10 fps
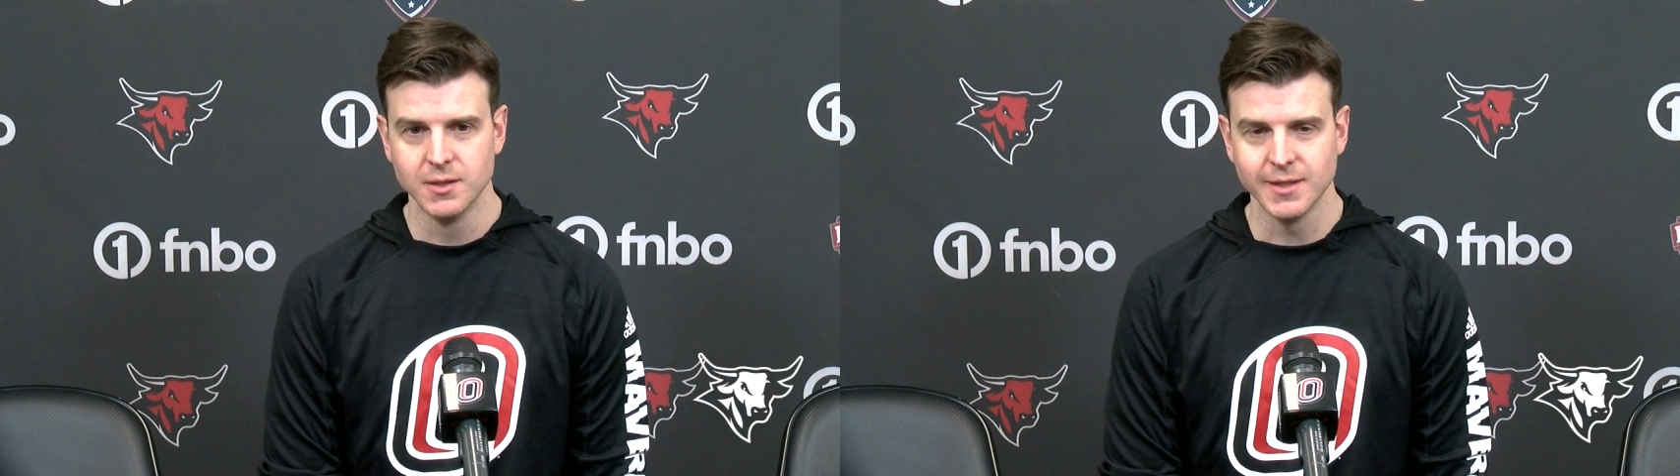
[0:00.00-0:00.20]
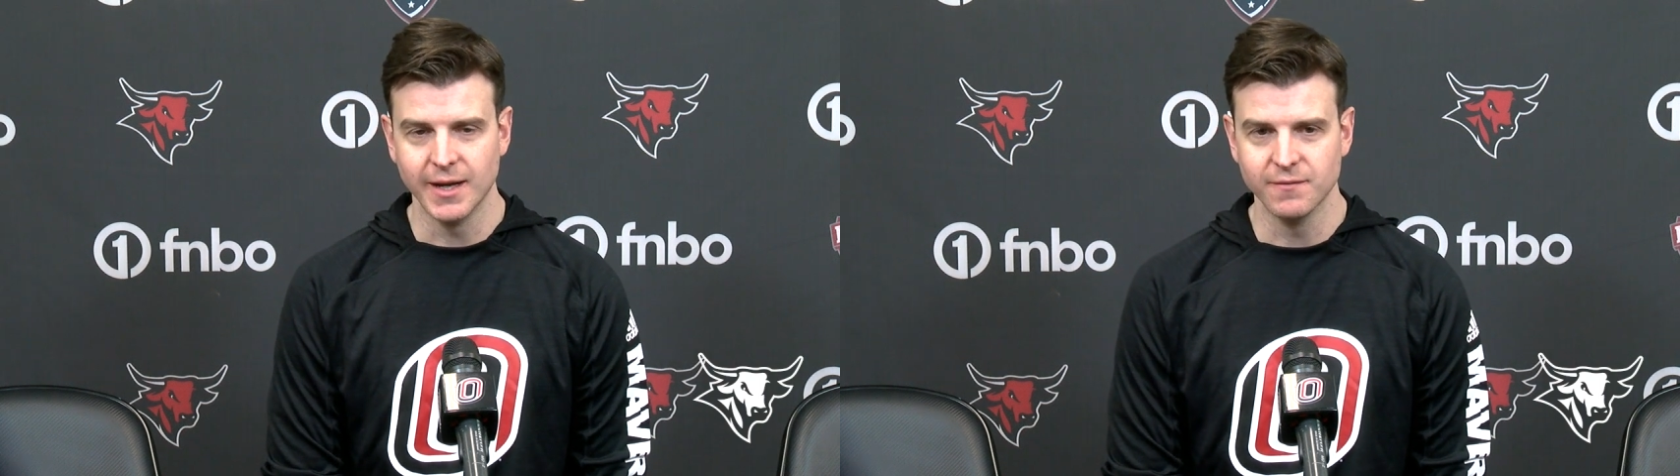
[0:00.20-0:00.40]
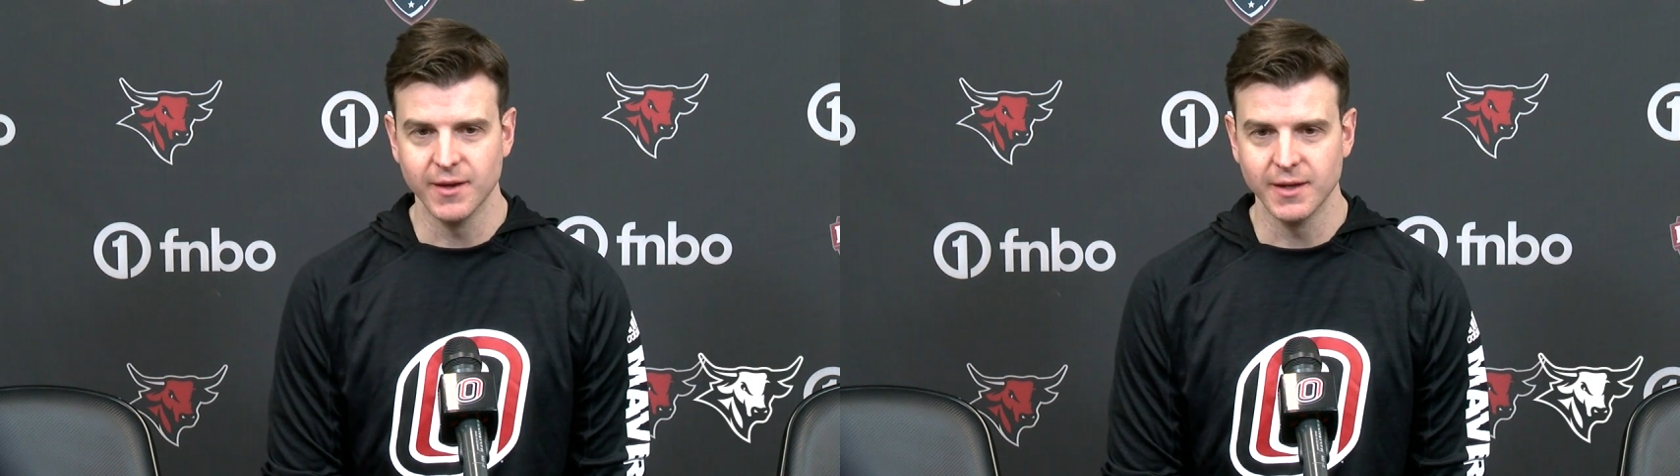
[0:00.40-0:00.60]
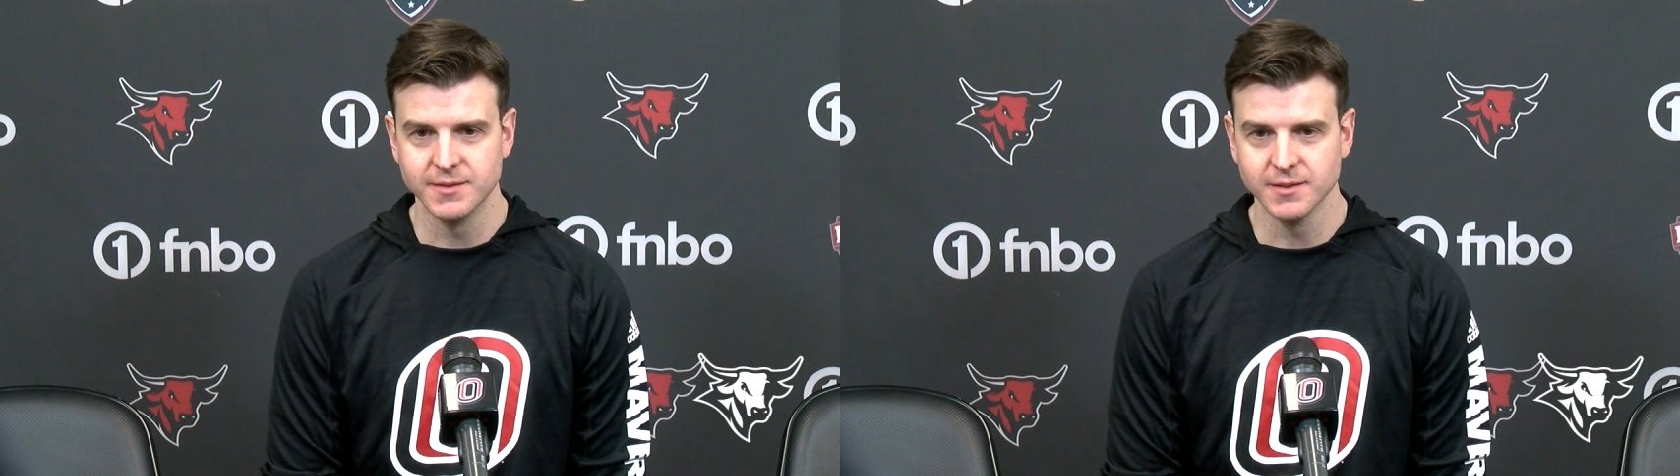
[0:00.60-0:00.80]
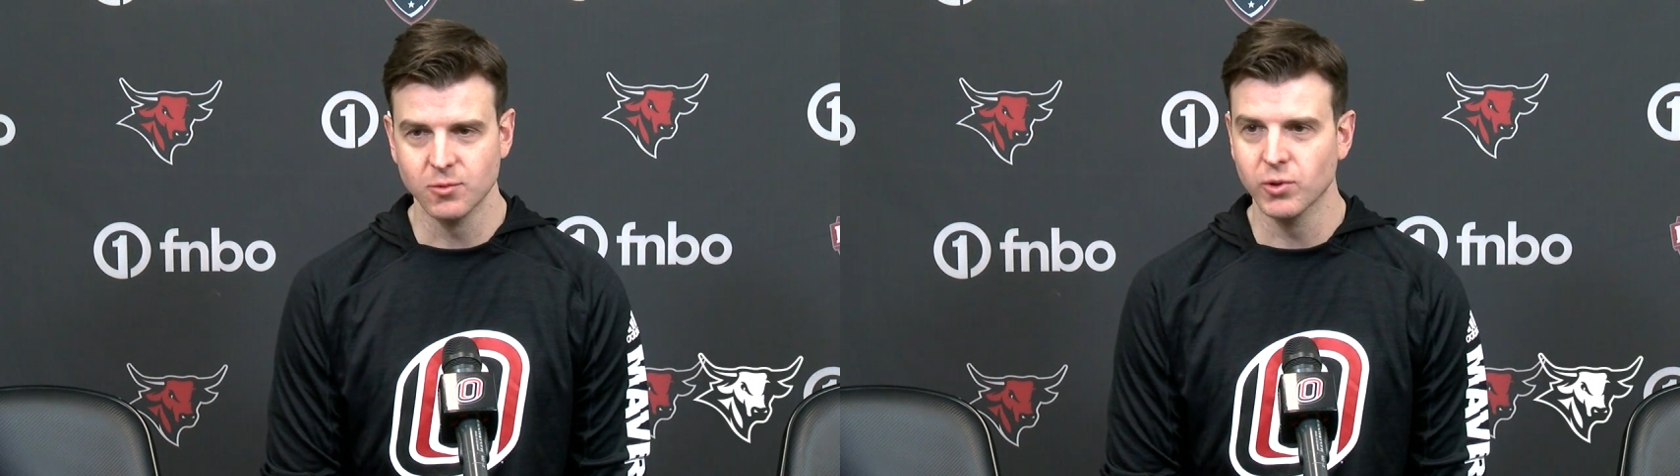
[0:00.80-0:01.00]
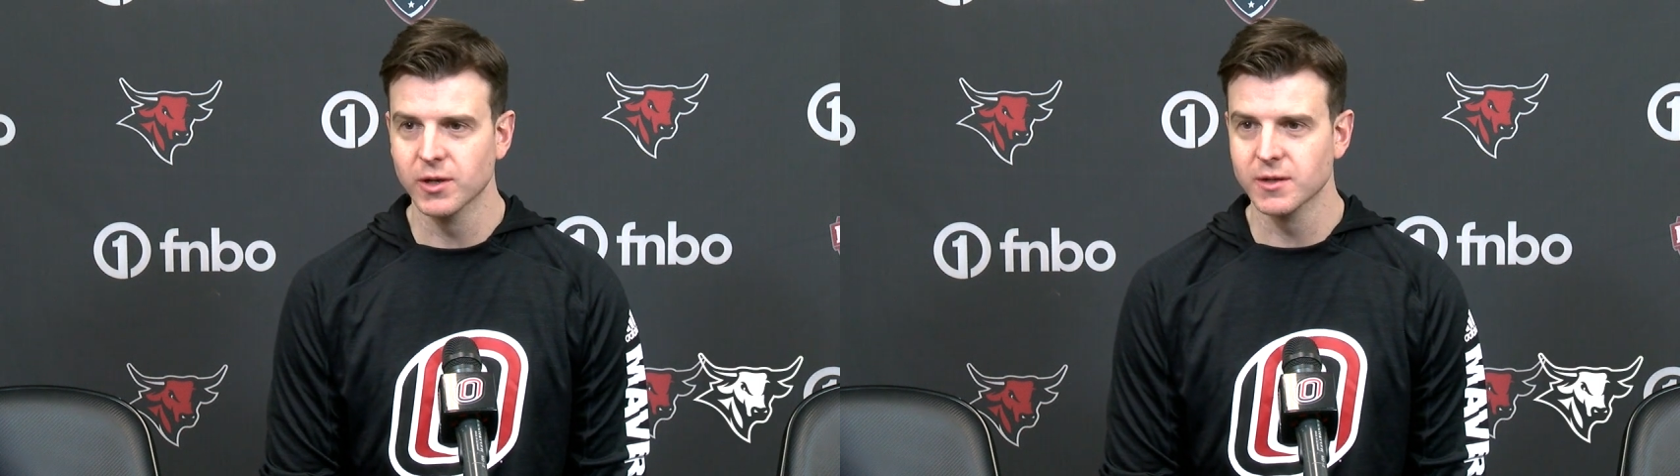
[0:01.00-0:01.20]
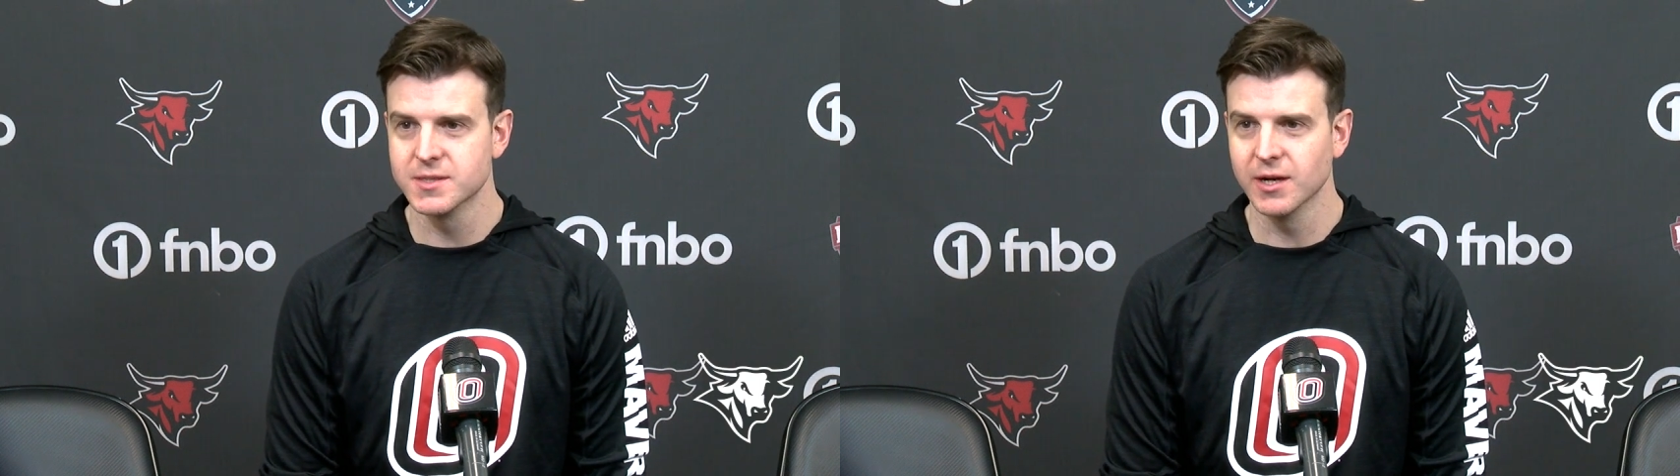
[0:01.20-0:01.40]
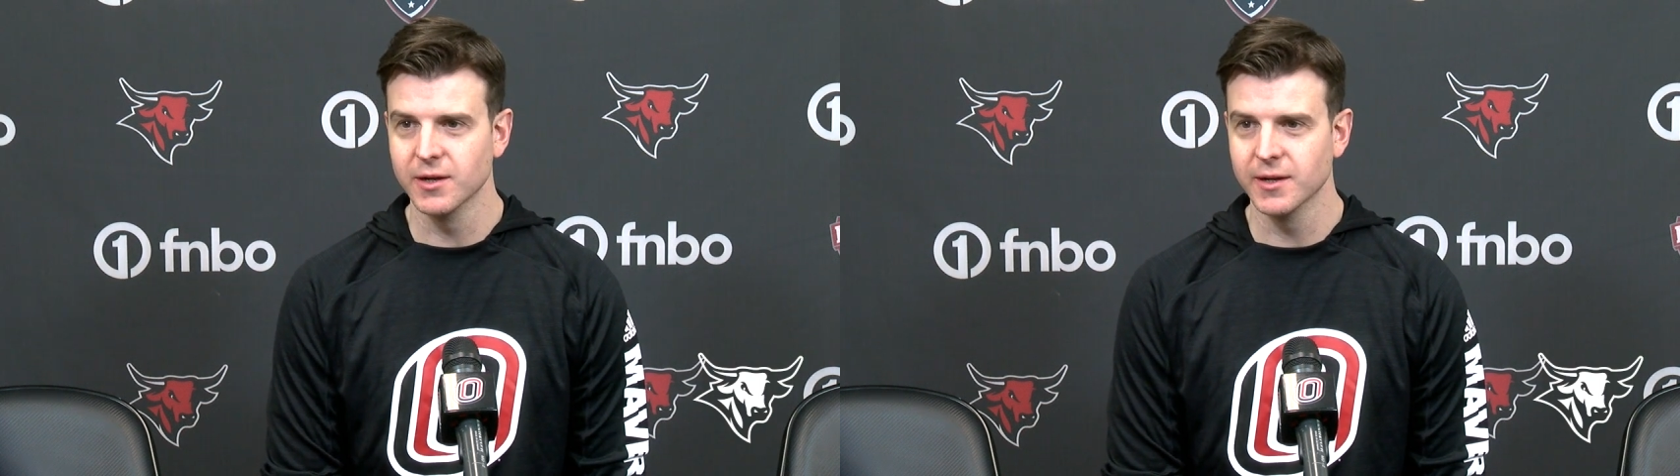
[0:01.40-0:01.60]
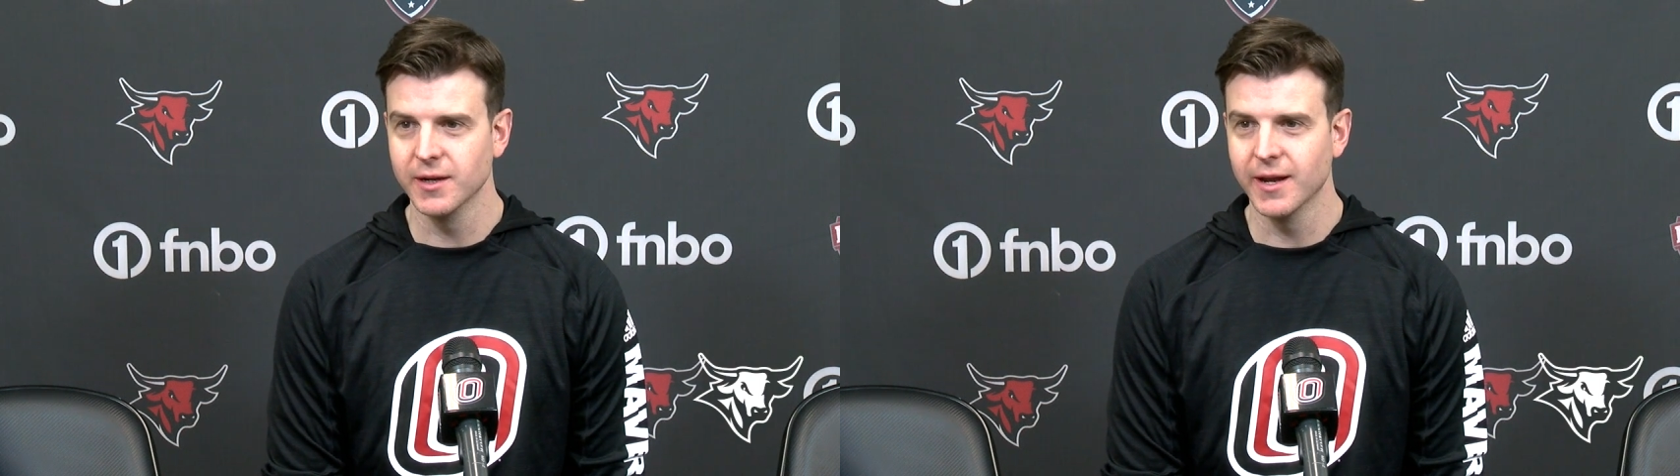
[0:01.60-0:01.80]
to have that win on Saturday night